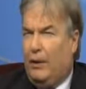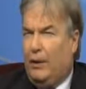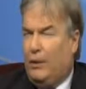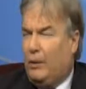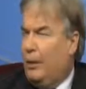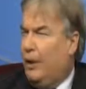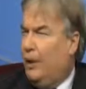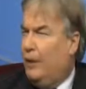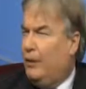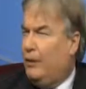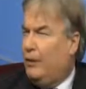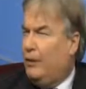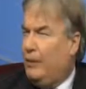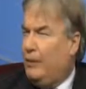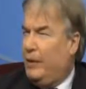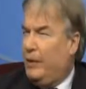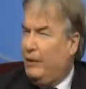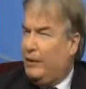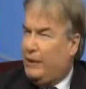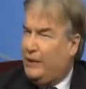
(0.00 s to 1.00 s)
growth, I
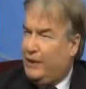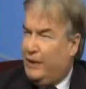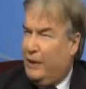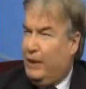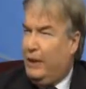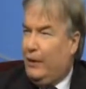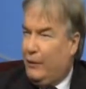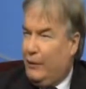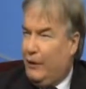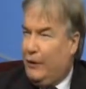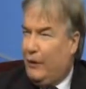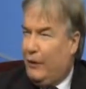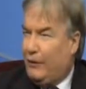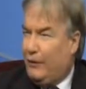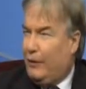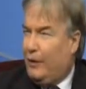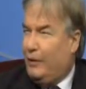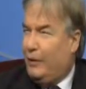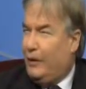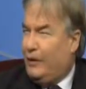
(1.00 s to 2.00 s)
mean, we're seeing a
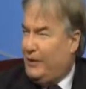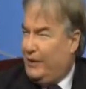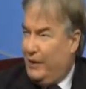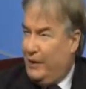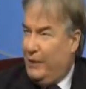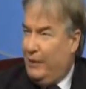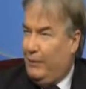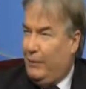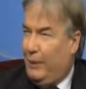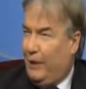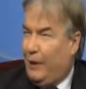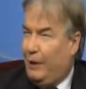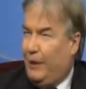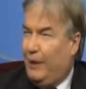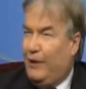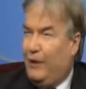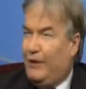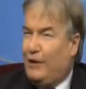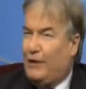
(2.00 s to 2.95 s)
recovery, but it's anemic.